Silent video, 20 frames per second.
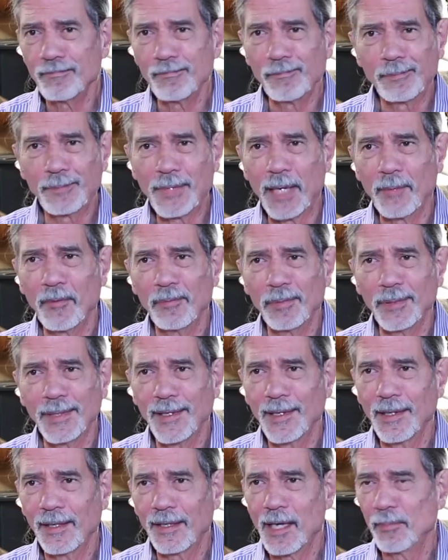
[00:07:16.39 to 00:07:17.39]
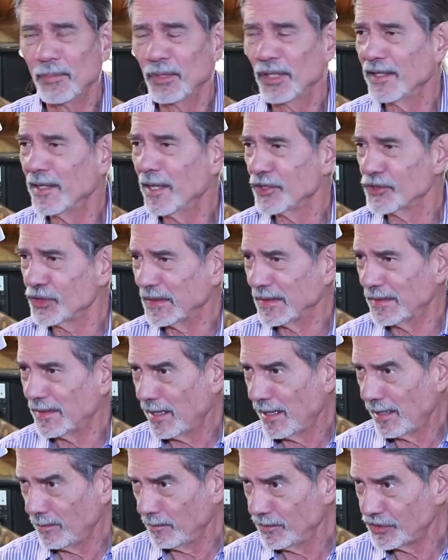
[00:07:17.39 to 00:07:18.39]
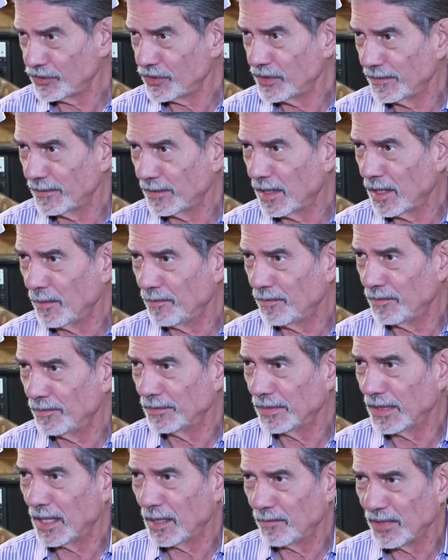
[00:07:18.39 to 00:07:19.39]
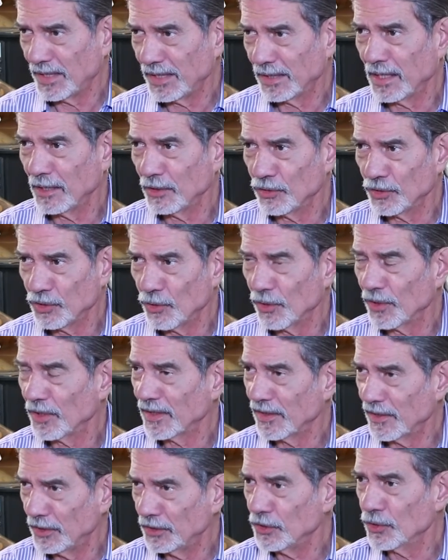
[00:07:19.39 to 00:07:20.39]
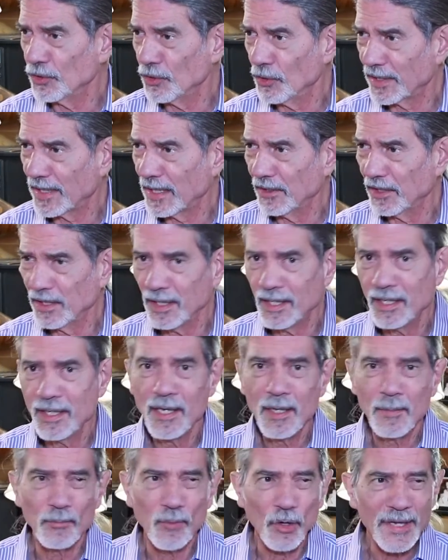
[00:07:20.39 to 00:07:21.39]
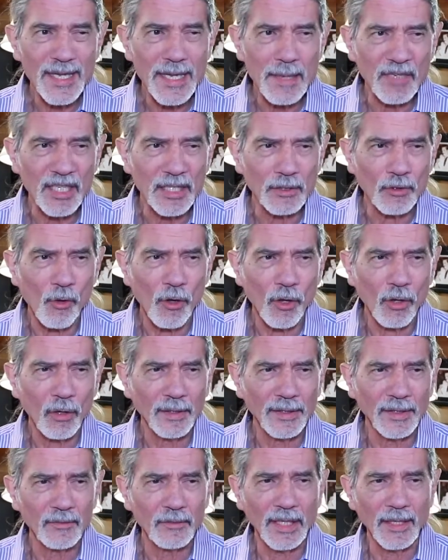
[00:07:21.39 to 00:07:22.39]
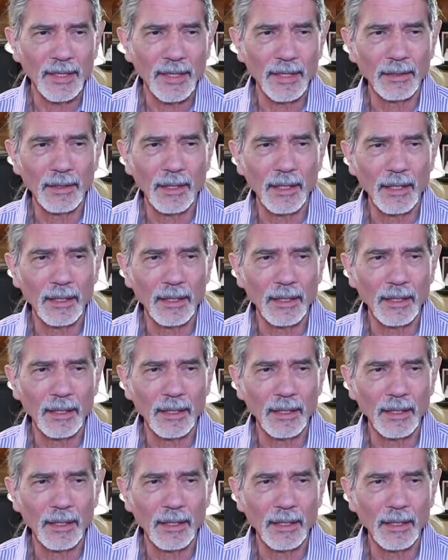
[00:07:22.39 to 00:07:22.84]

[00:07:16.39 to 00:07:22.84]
probably a couple of dozen times up in New York, in the New York area, Bohemian Hall in